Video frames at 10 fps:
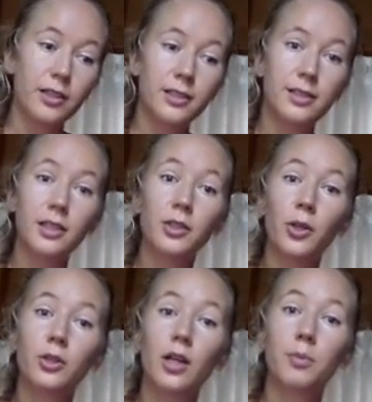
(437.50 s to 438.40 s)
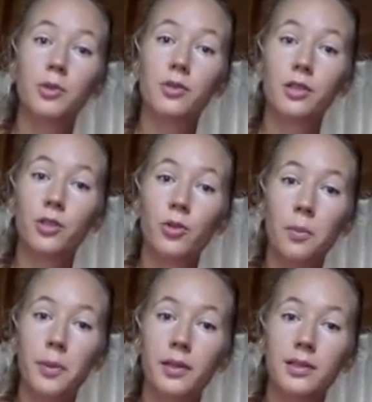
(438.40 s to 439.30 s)
still not up to the
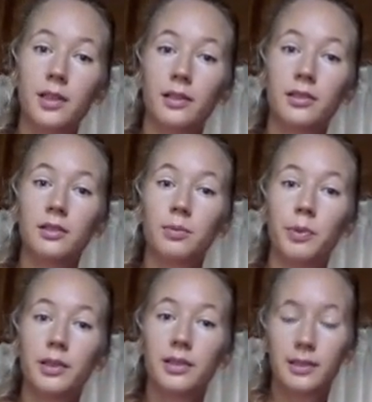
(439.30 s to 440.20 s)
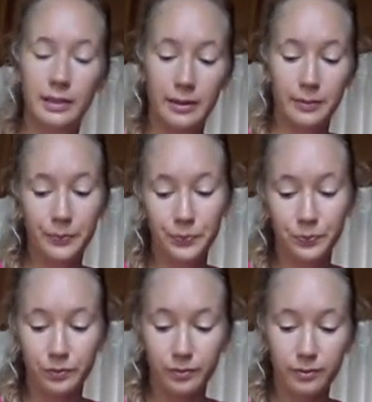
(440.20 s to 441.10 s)
European standards, but um,
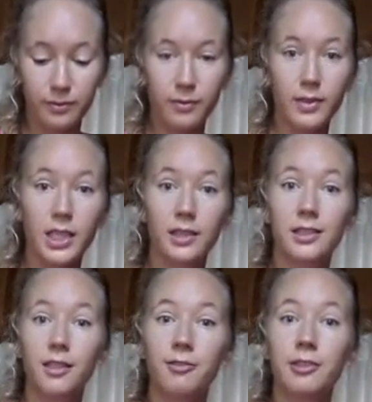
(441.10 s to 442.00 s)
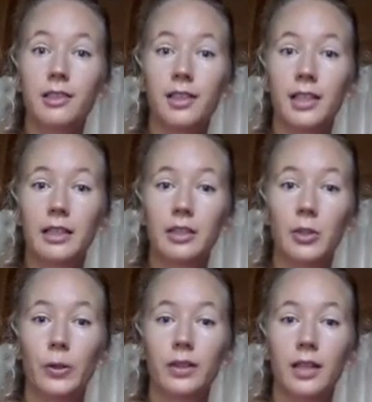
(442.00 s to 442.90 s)
definitely
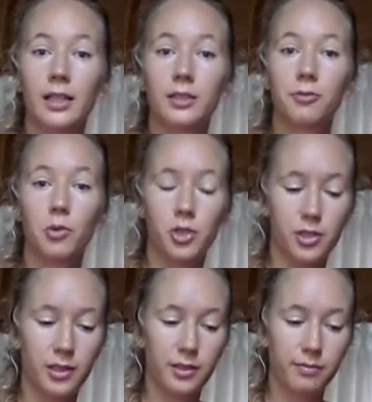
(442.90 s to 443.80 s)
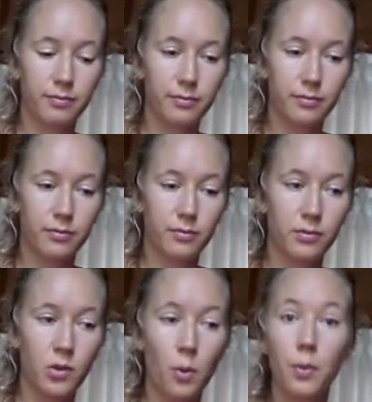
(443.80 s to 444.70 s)
not less fortunate
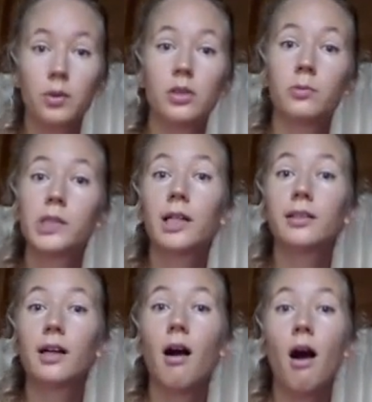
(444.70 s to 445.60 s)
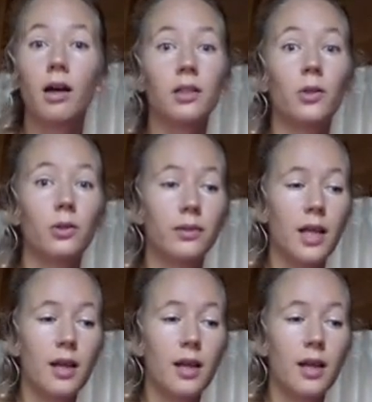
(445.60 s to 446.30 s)
or person without the car at all.